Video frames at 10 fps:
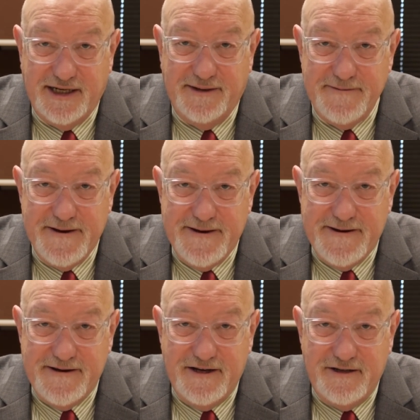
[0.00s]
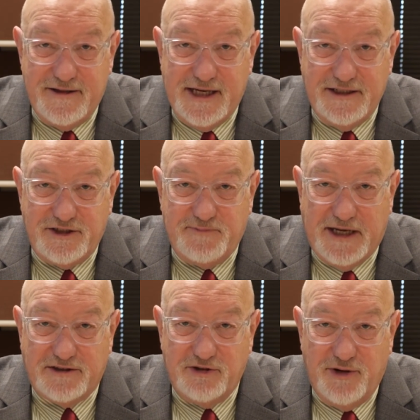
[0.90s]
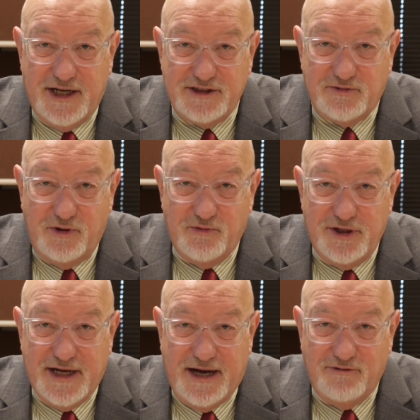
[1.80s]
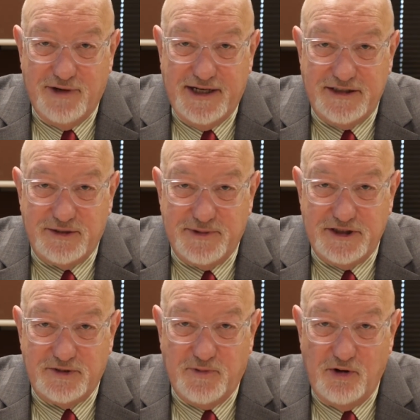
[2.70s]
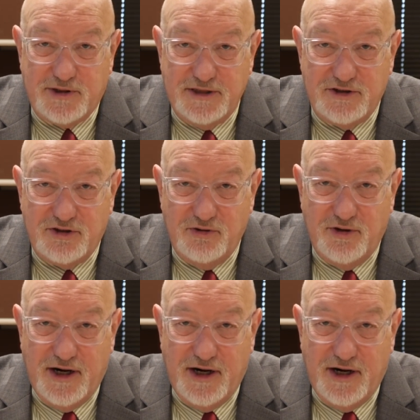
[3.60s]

Uh, uh, they speak to us when we're not ready to be spoken to,